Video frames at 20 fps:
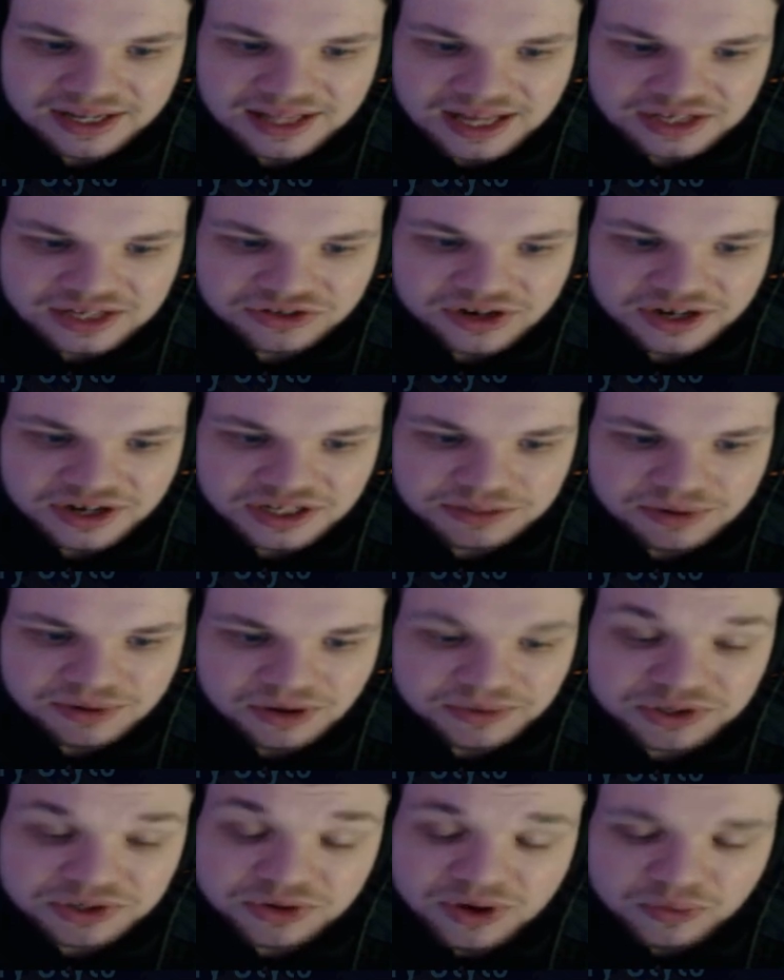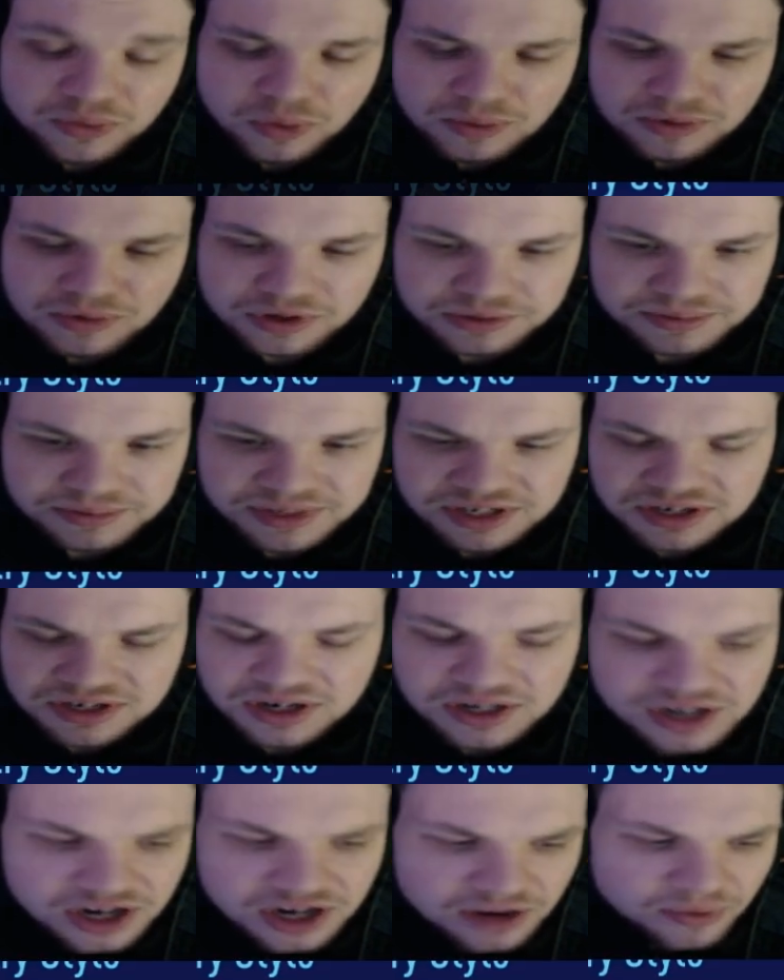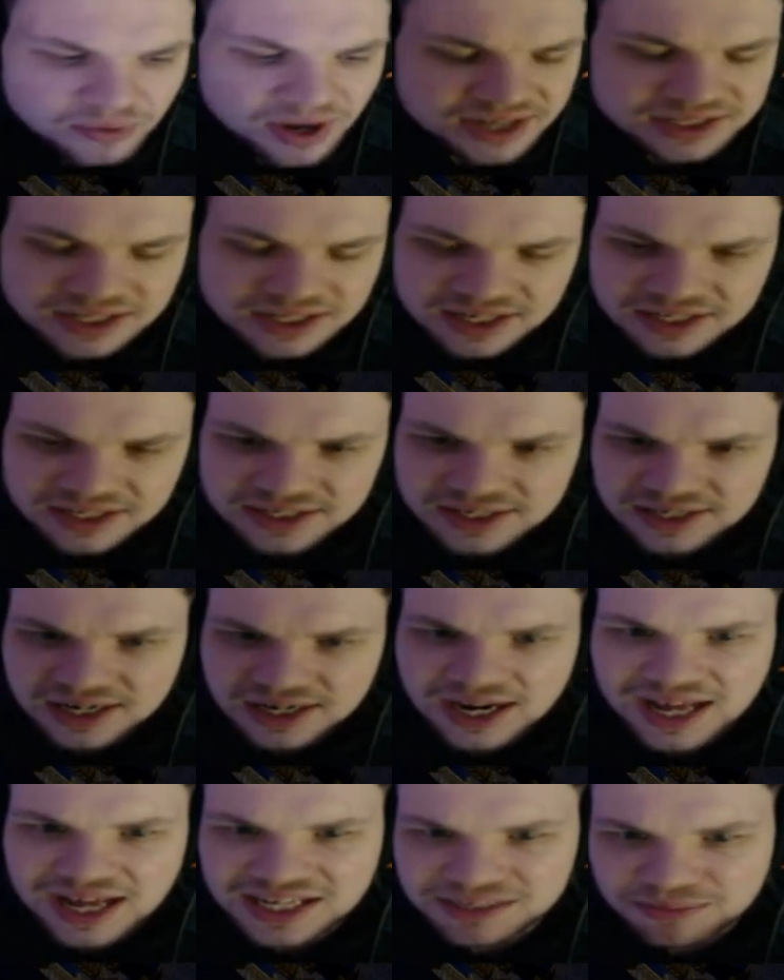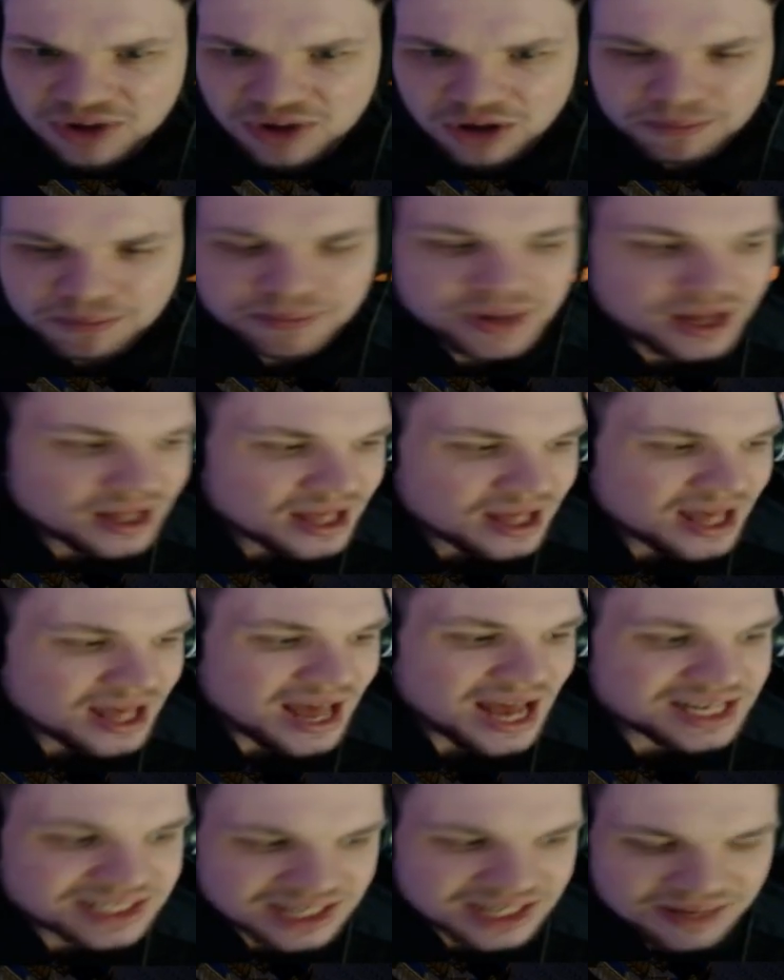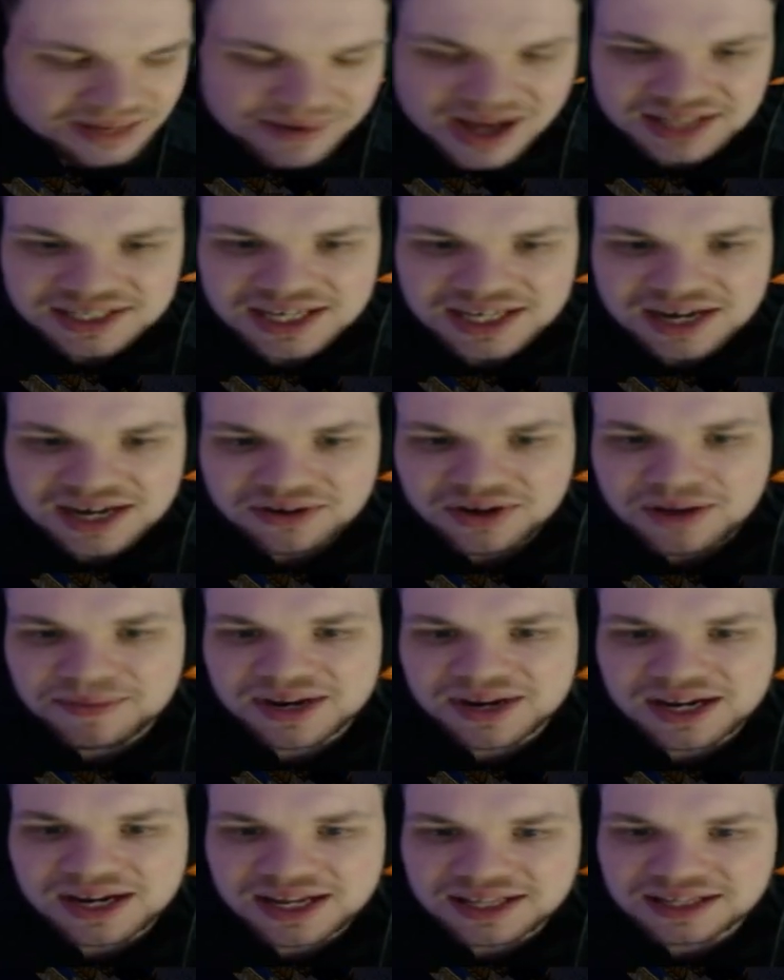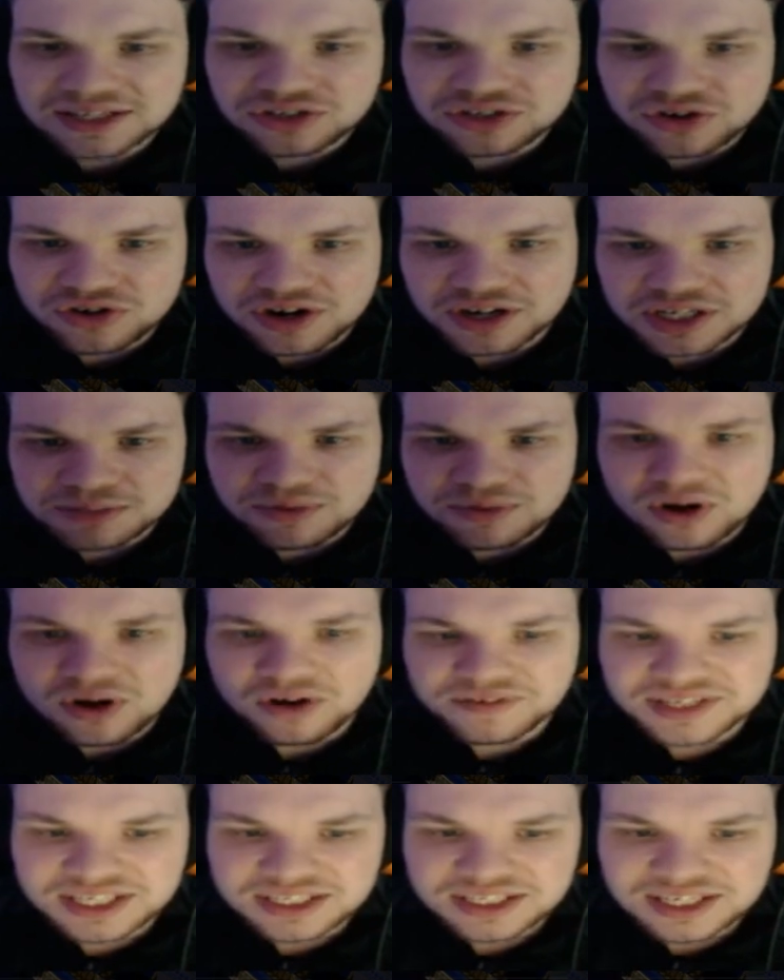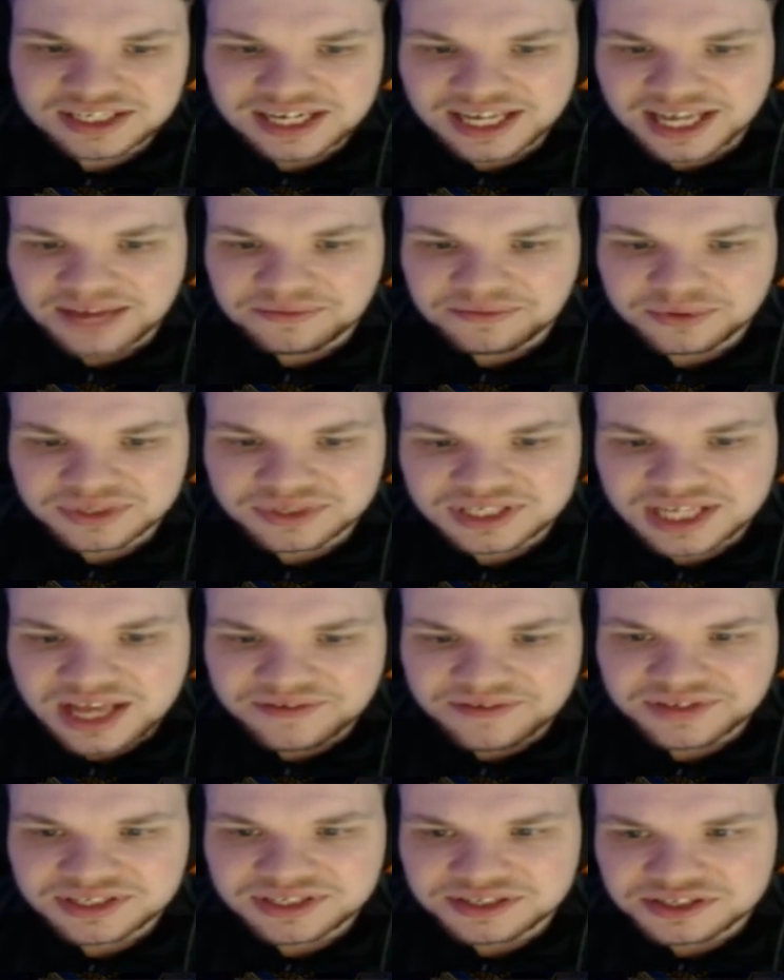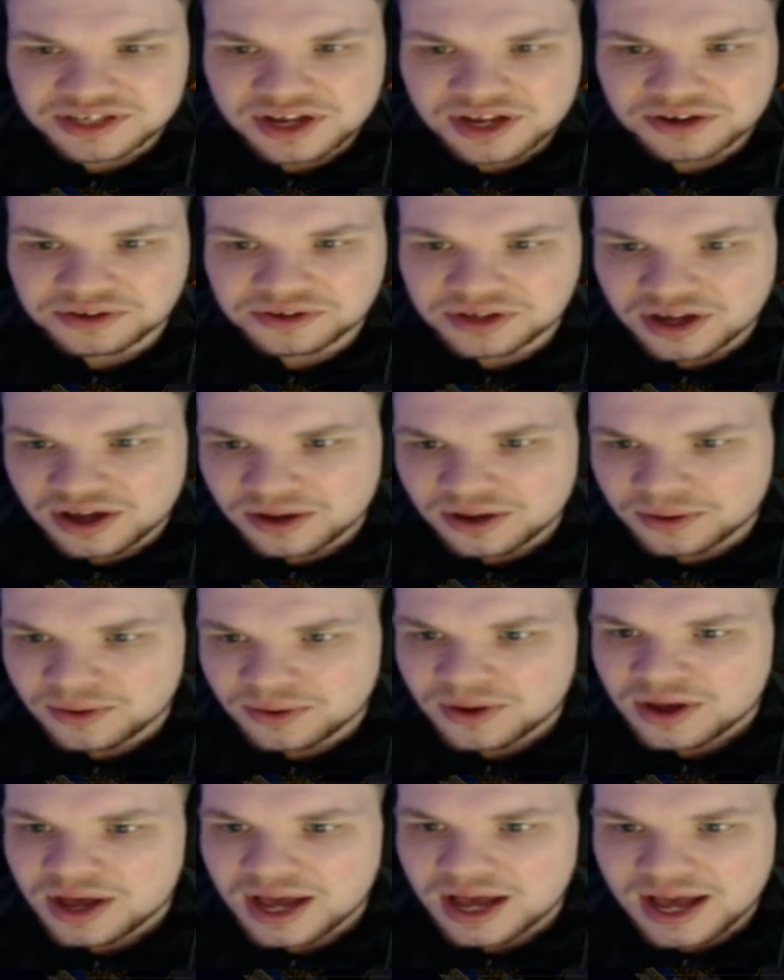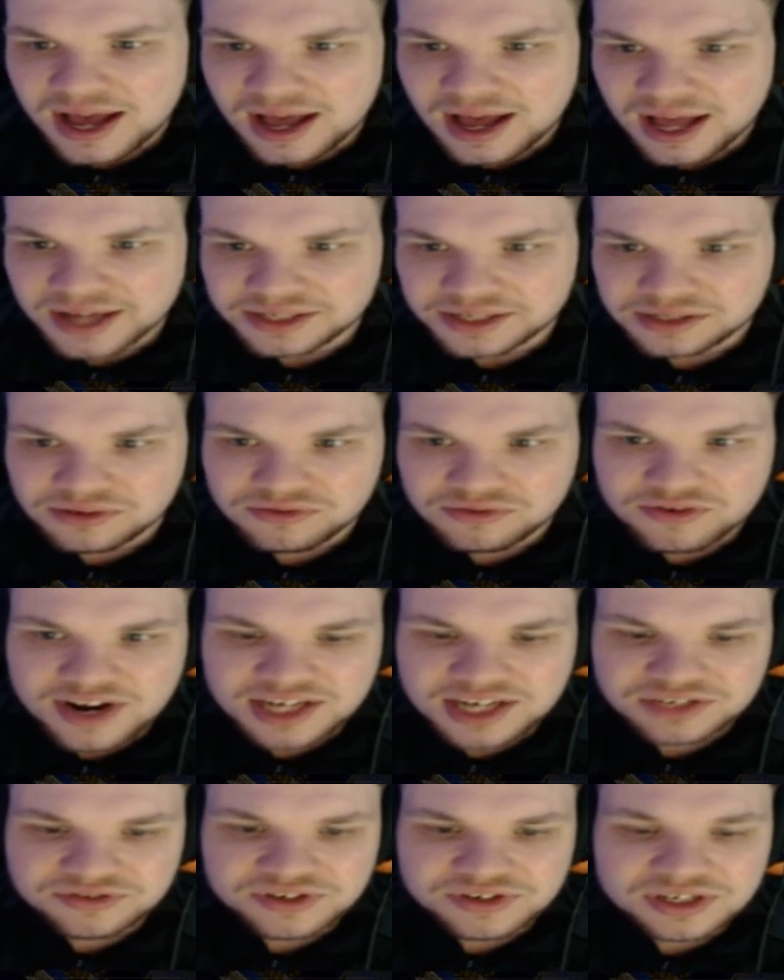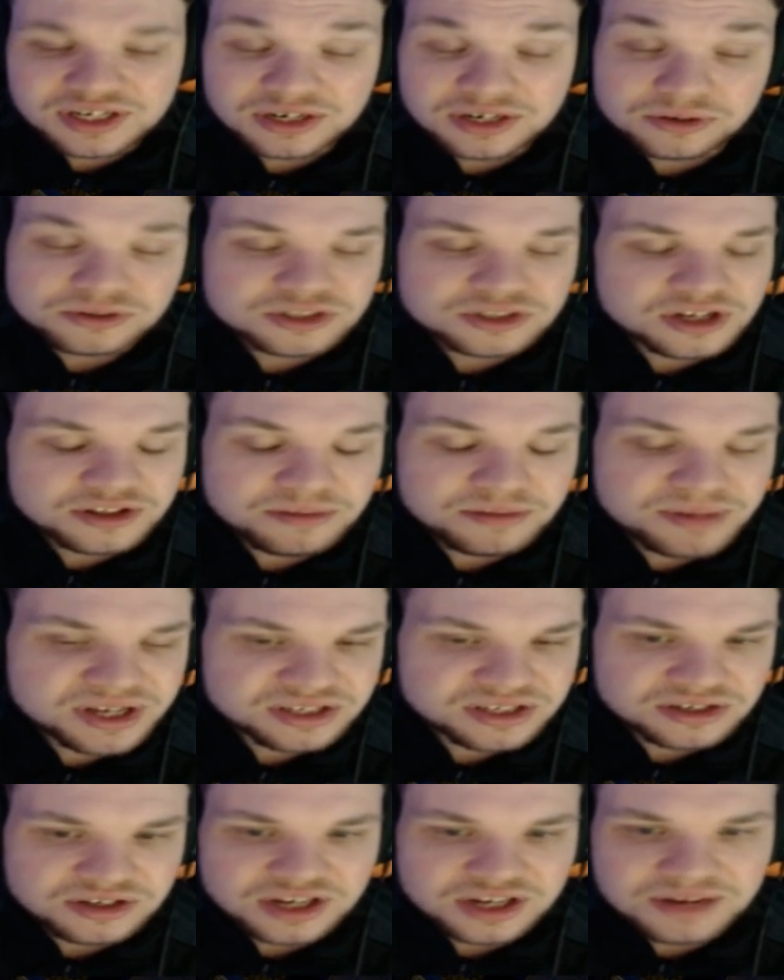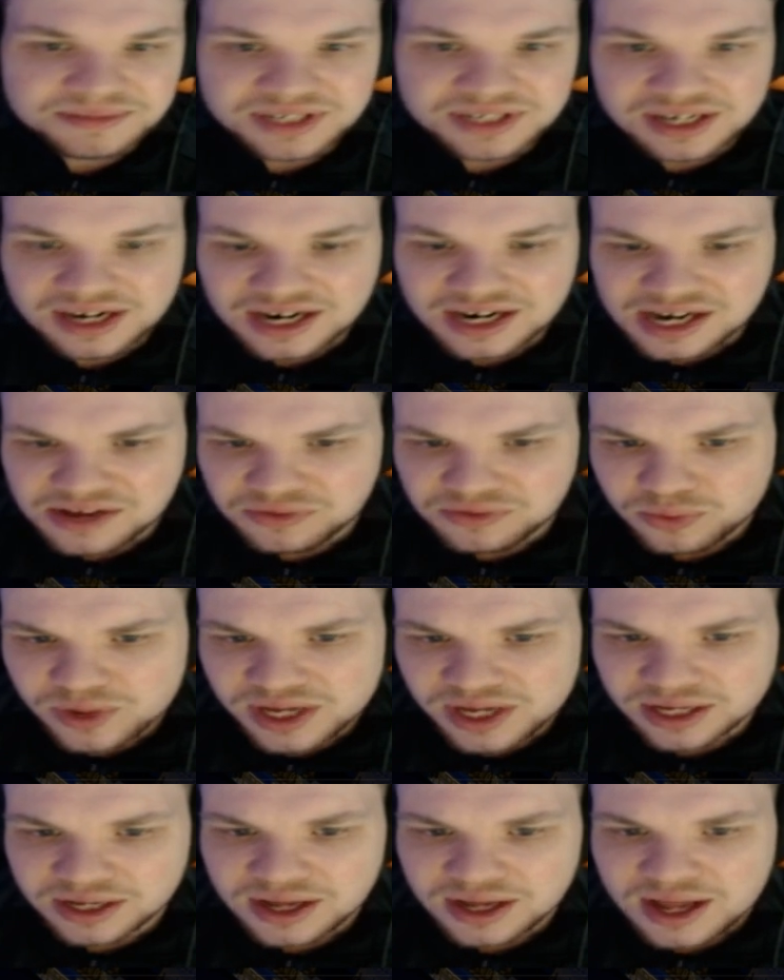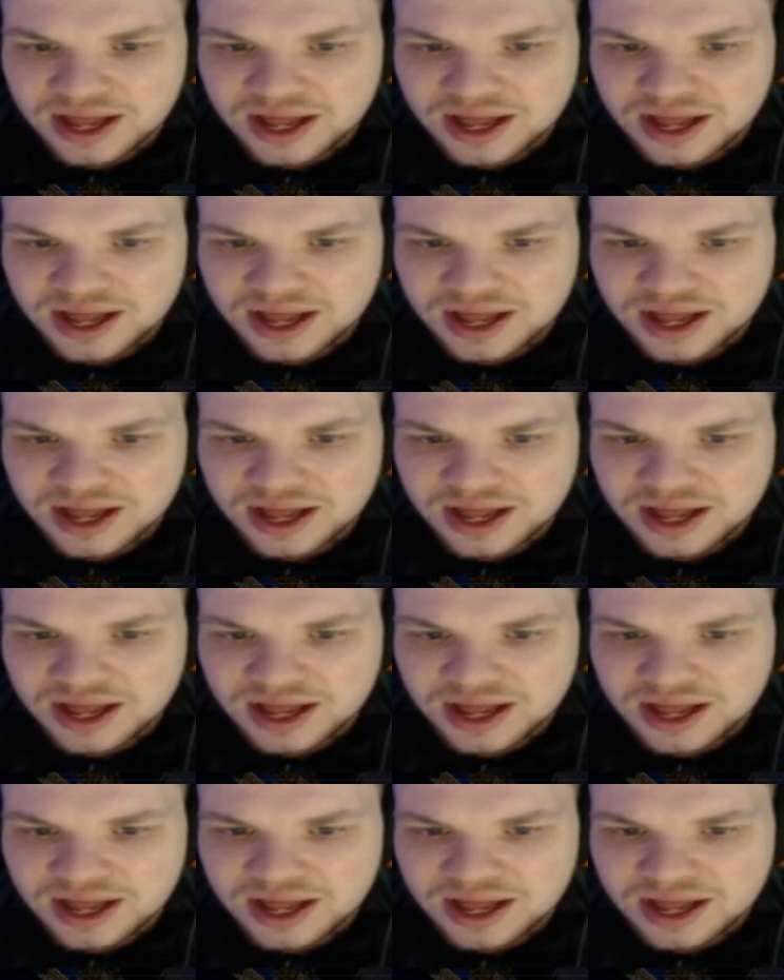that striker spot. We do have one more position. I don't know why I said it's the last spot, but Anthony Martial coming in the striker spot, obviously to link everyone together, Sissoko and Rashford, and also the person who comes in the left wing.